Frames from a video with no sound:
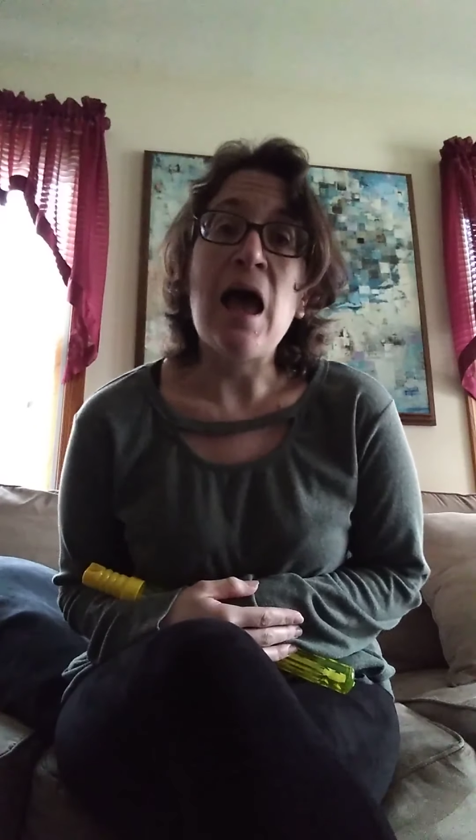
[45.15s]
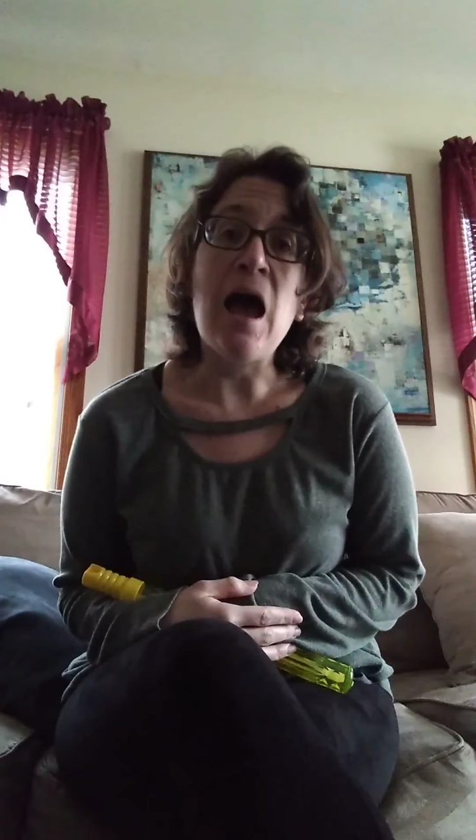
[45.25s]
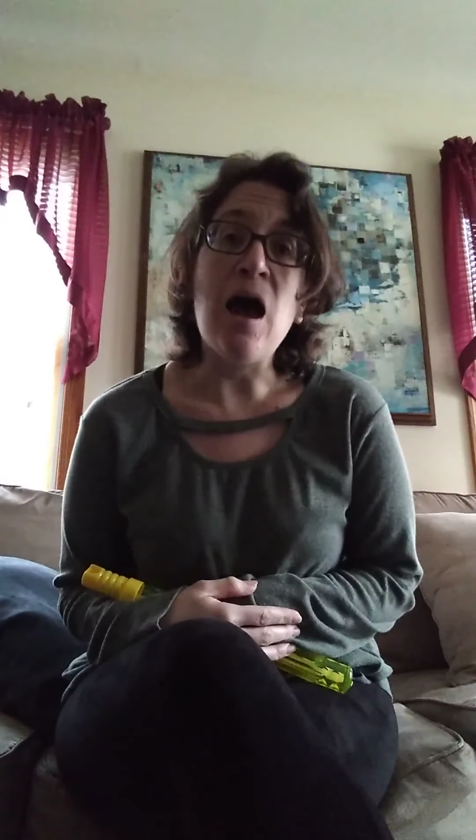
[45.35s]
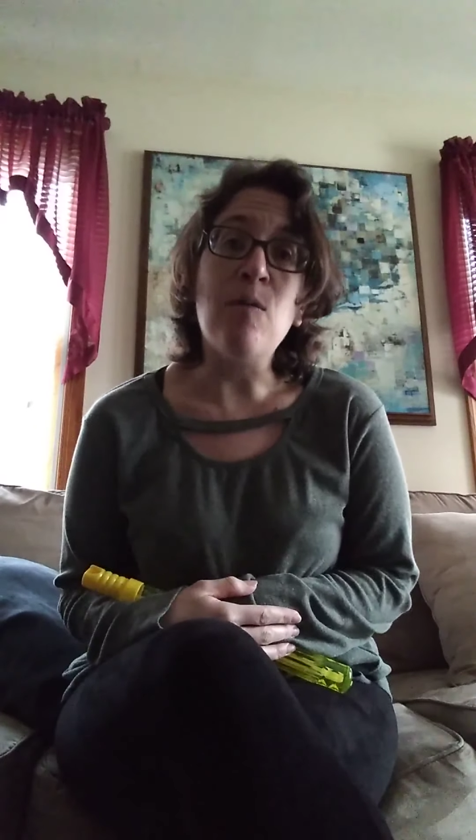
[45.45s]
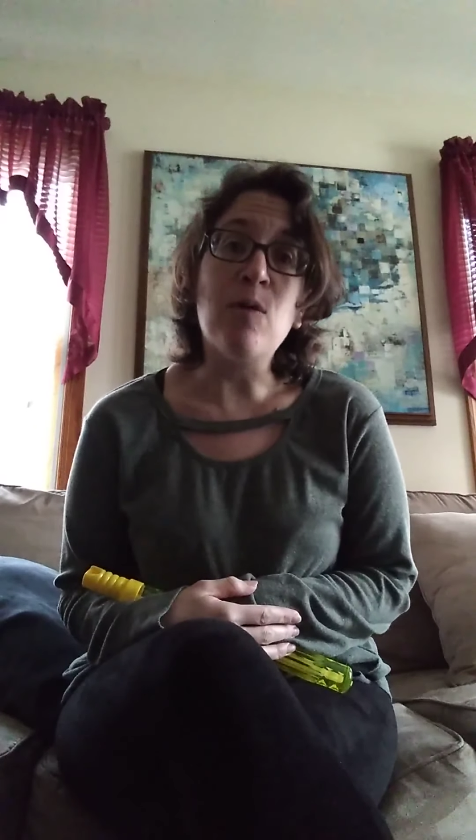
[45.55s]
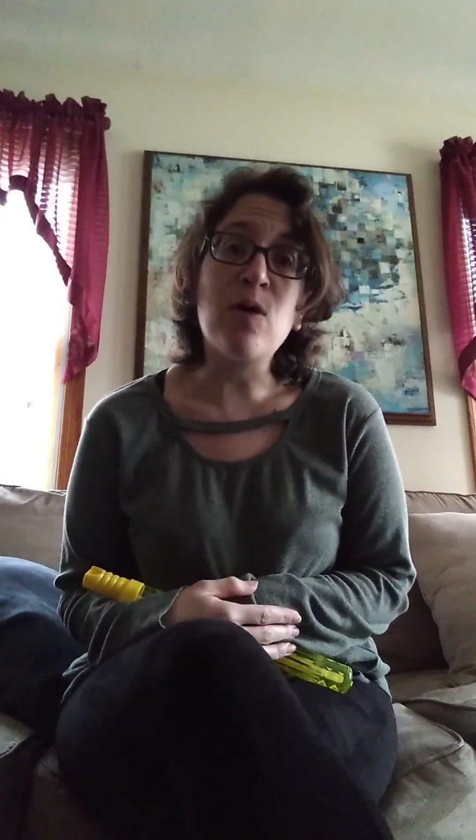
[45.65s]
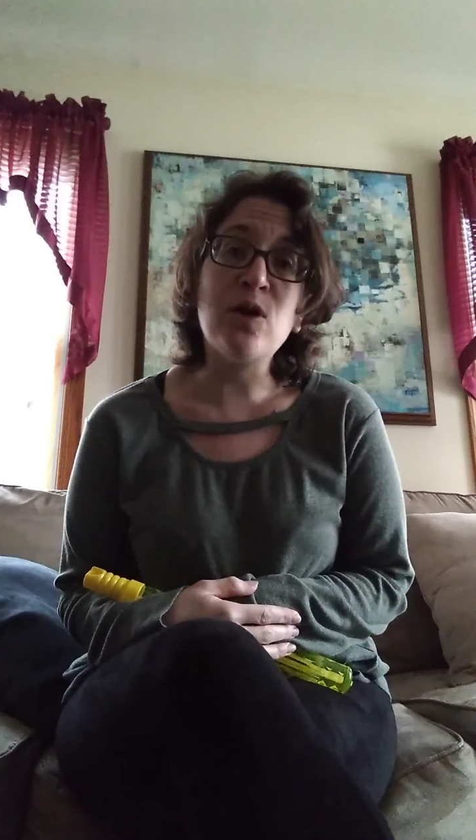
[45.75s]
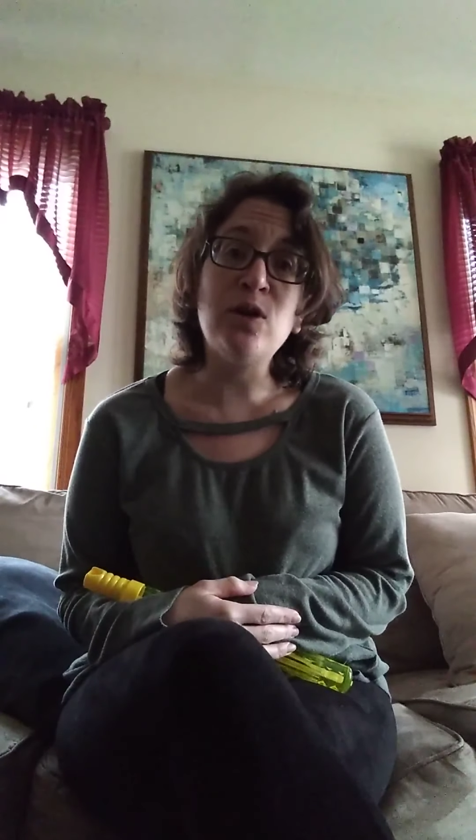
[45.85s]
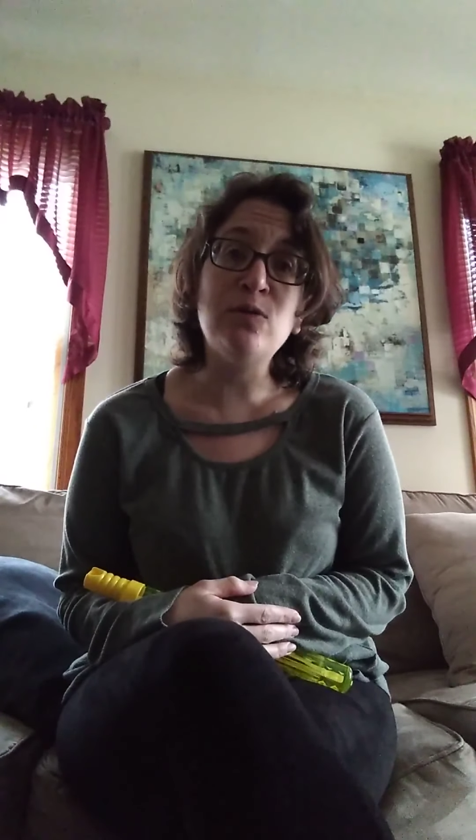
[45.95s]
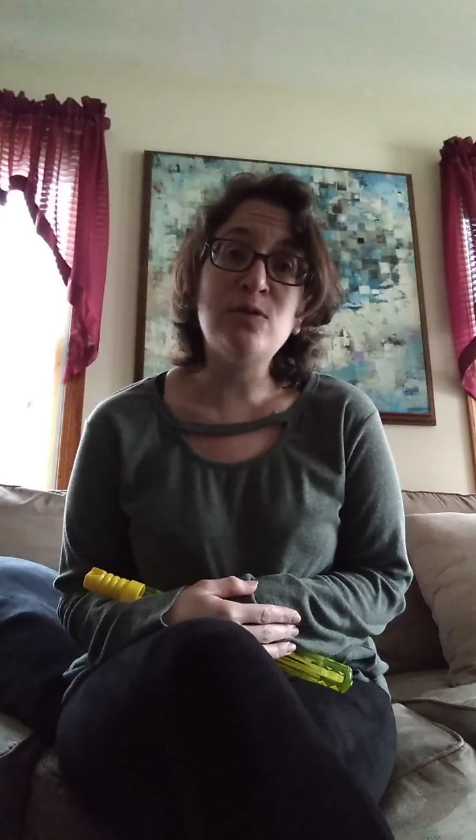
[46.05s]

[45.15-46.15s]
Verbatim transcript: How are you